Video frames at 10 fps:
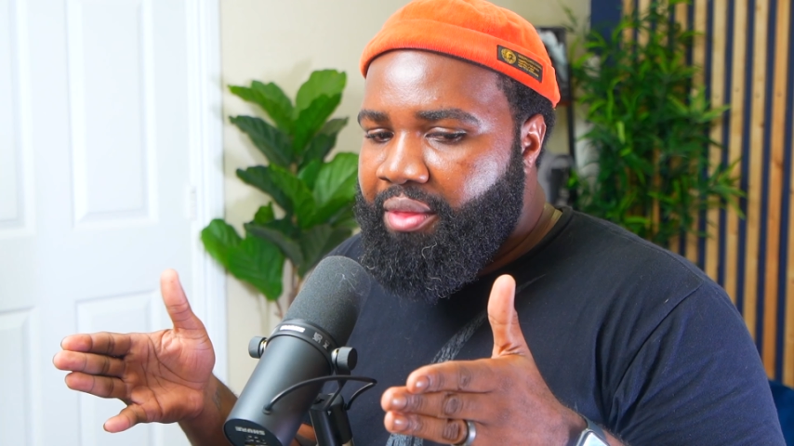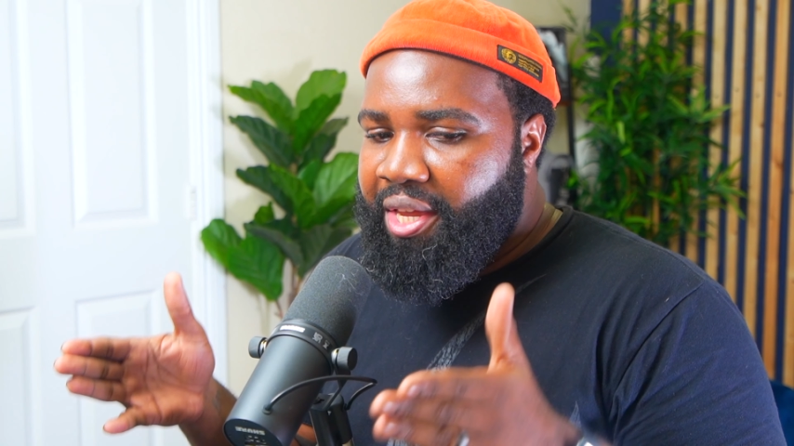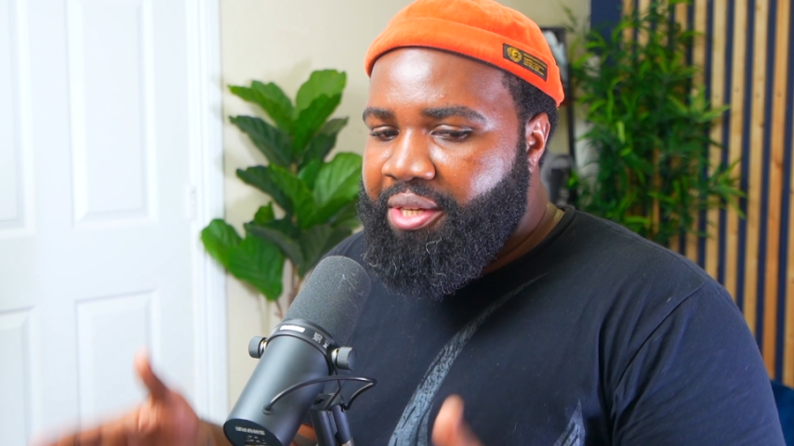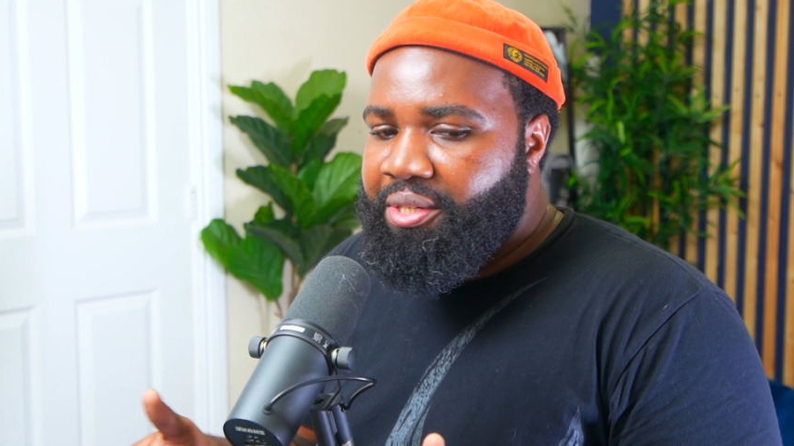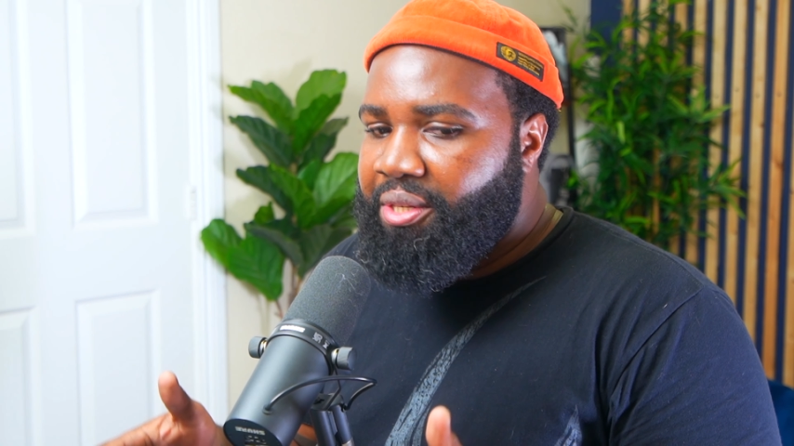they
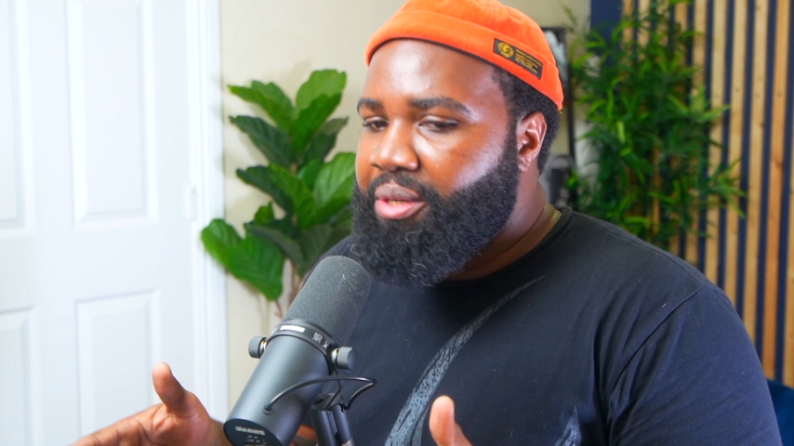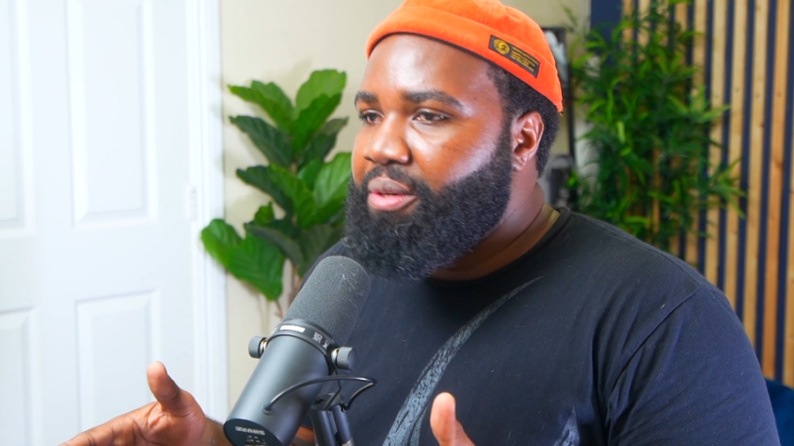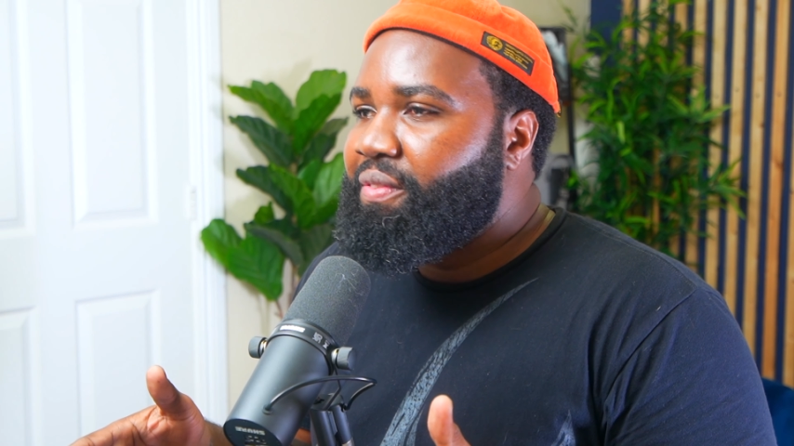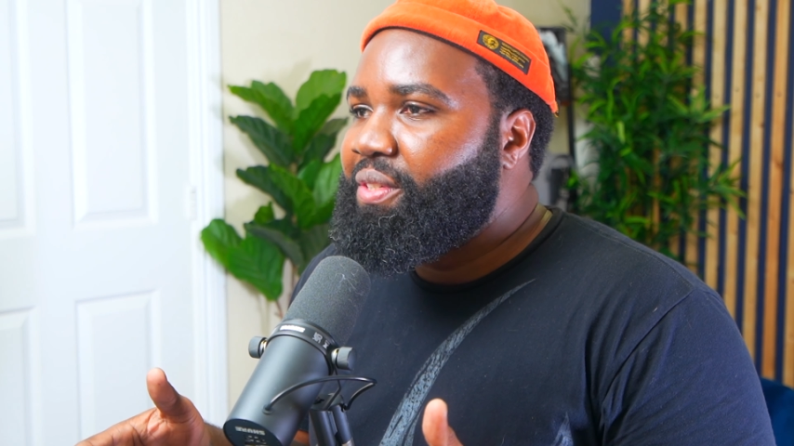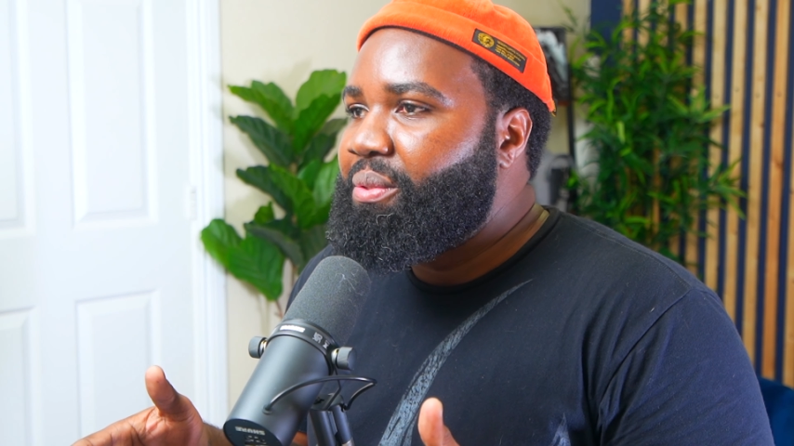
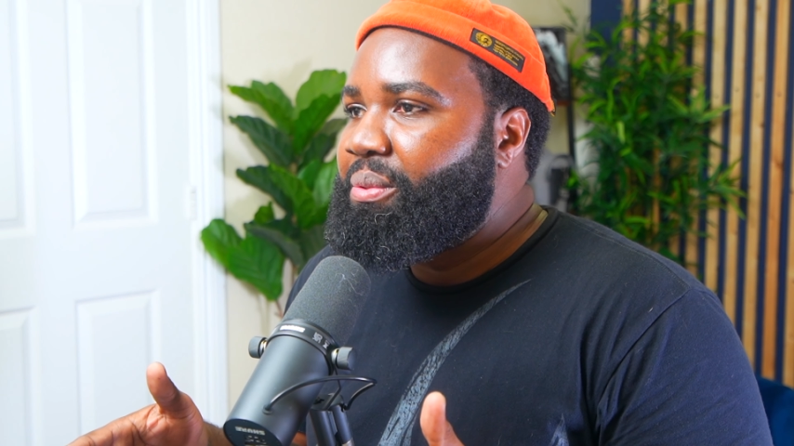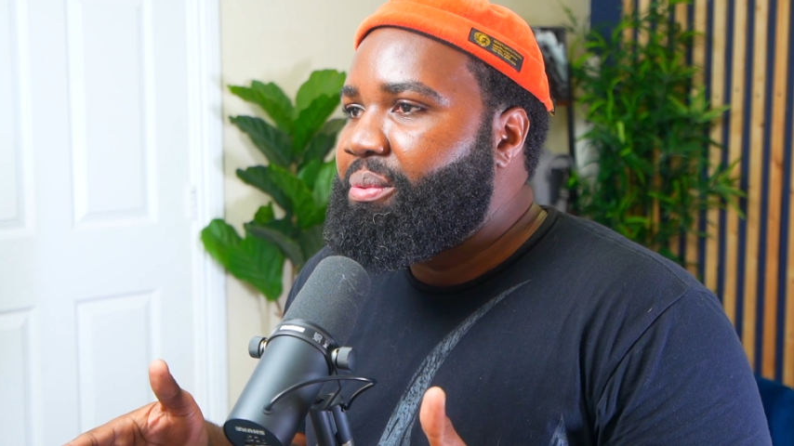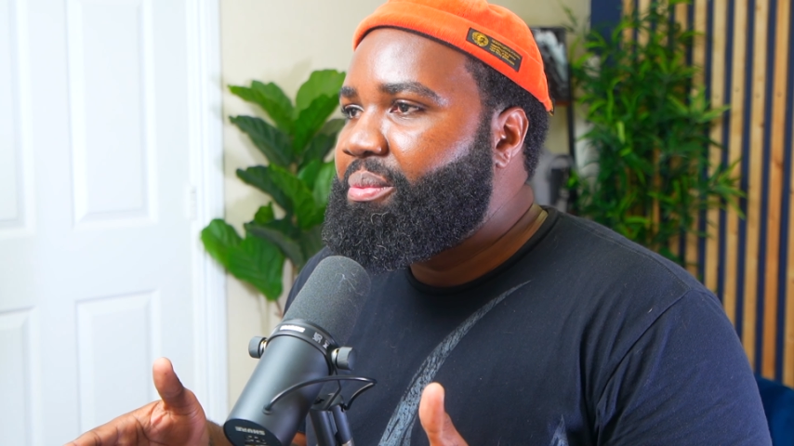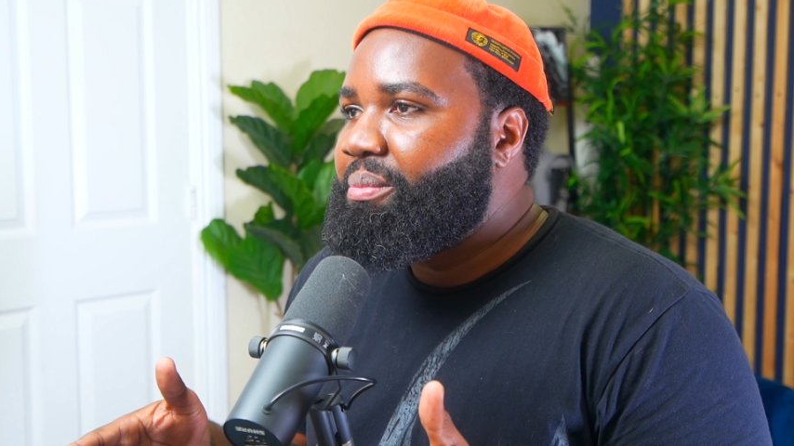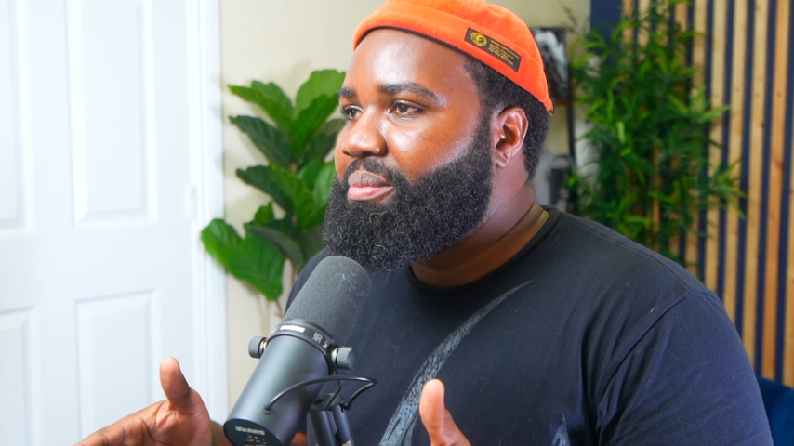deserve to,